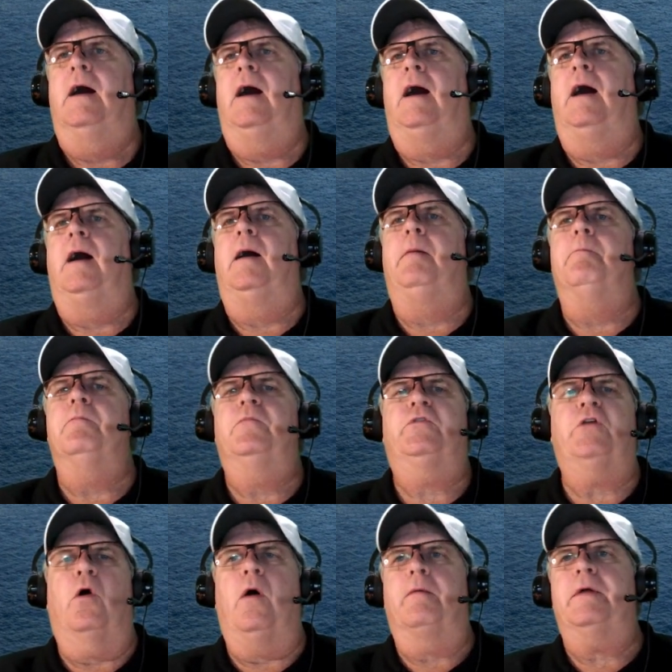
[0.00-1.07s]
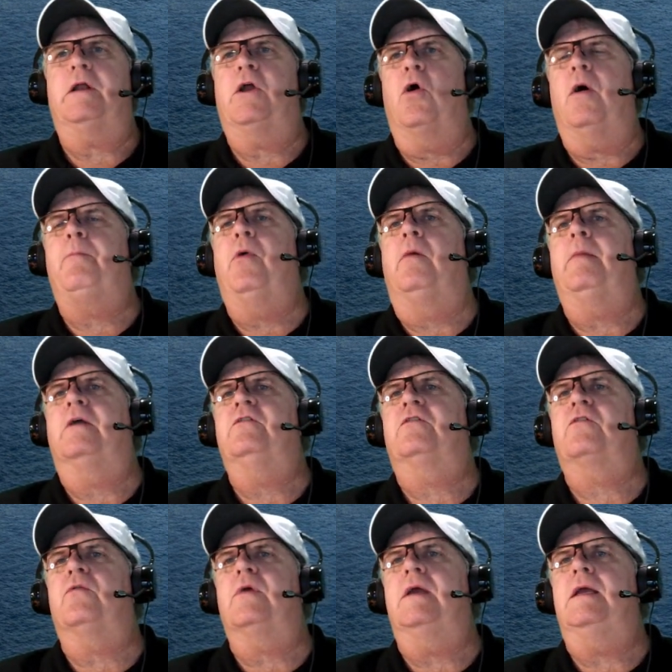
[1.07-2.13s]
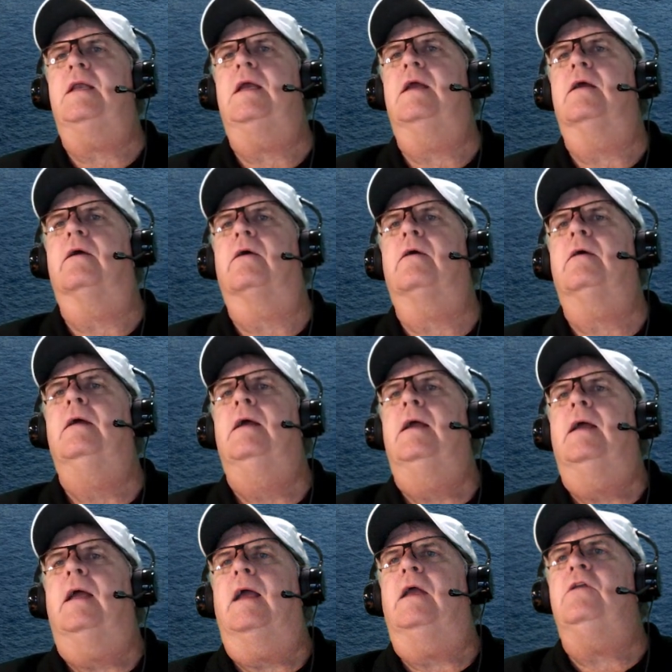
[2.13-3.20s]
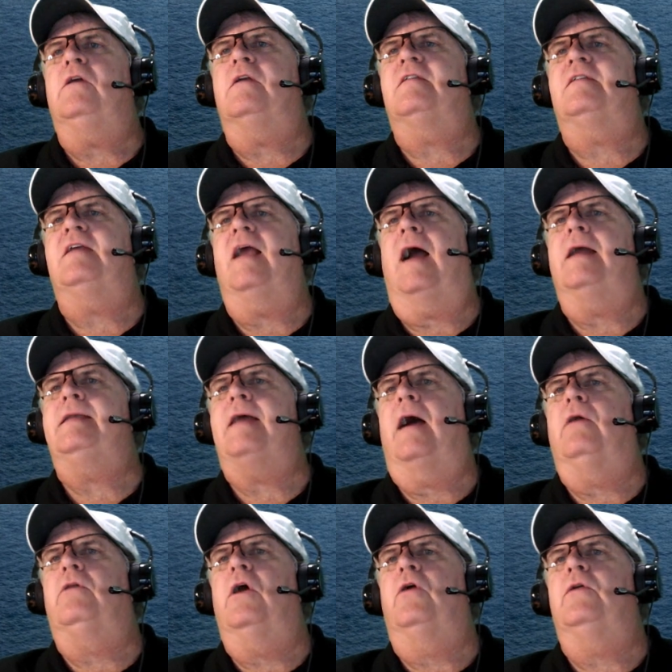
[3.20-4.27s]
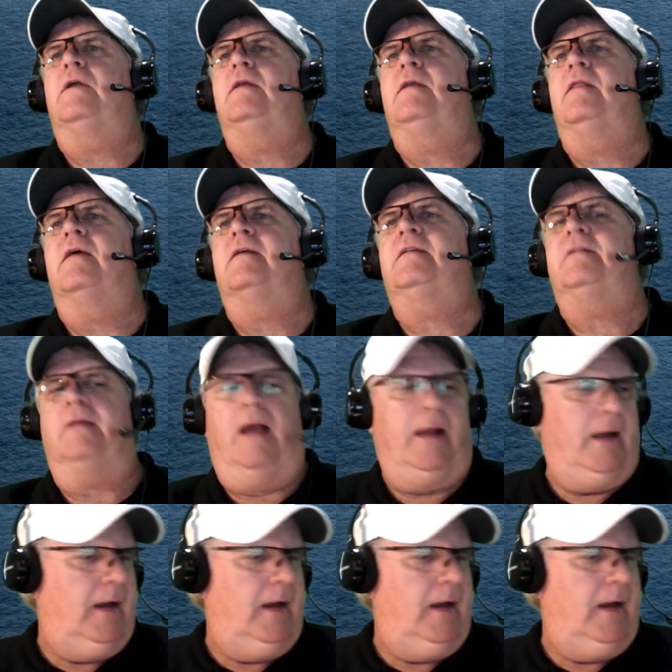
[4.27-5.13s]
So I'm going to go up on my screen here, and you can see I downloaded this.